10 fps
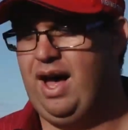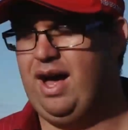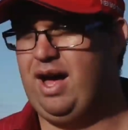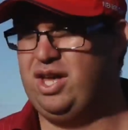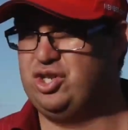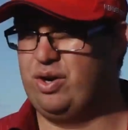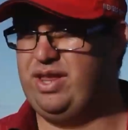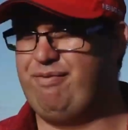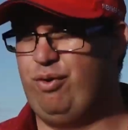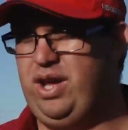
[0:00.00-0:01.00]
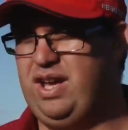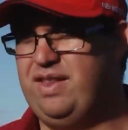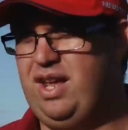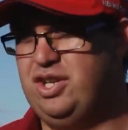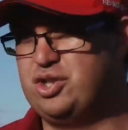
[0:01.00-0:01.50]
uh, enjoy their footy
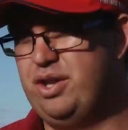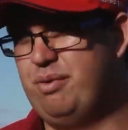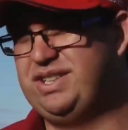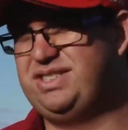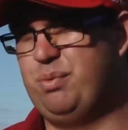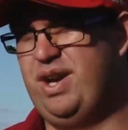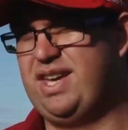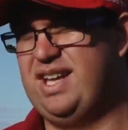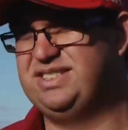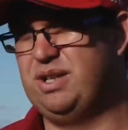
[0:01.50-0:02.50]
and then enjoy the rest of their weekend.